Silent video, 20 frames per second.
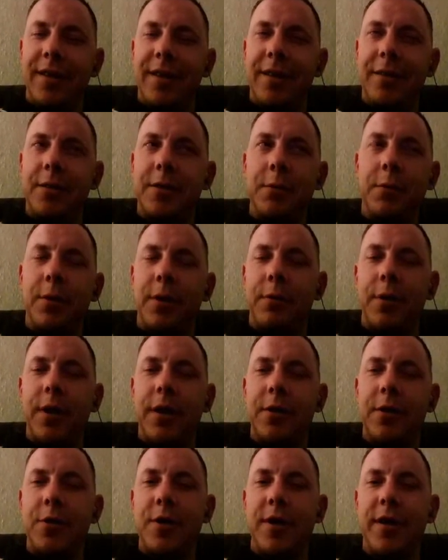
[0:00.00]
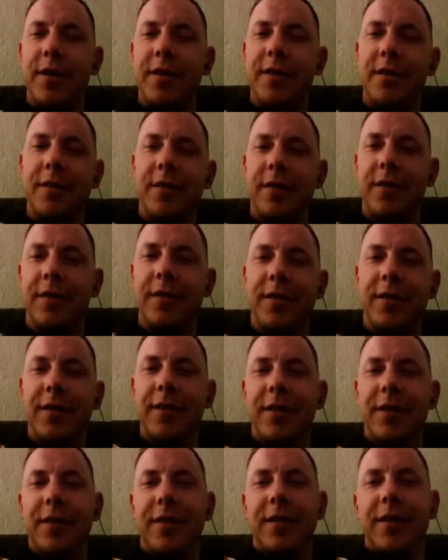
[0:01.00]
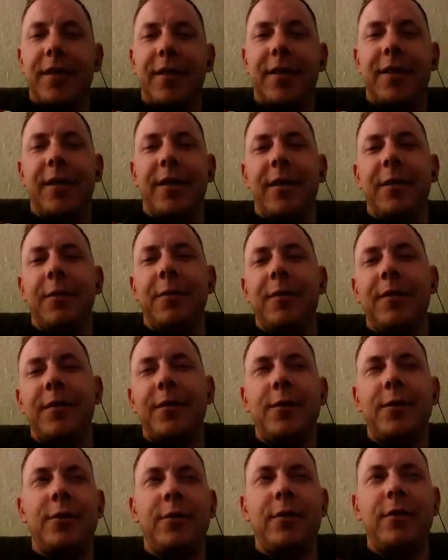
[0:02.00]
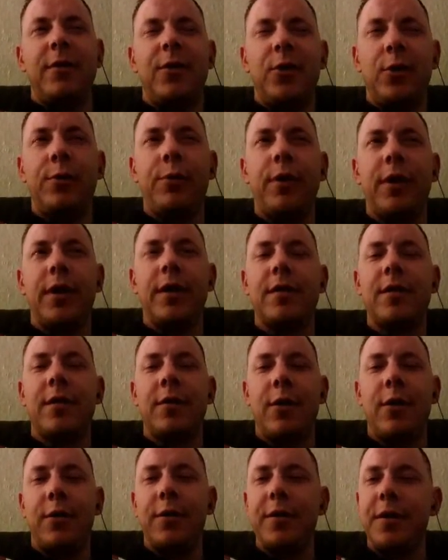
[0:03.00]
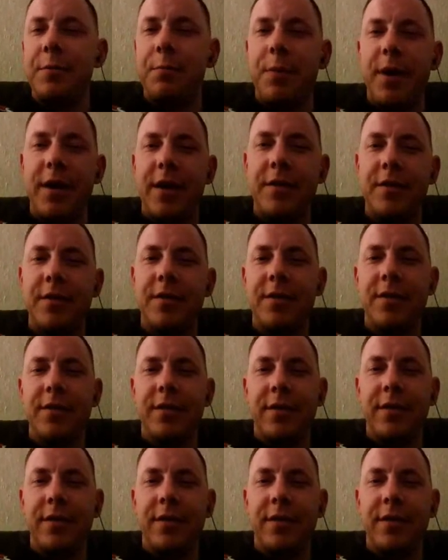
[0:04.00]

See what the reaction is, and do you think there's a car in space?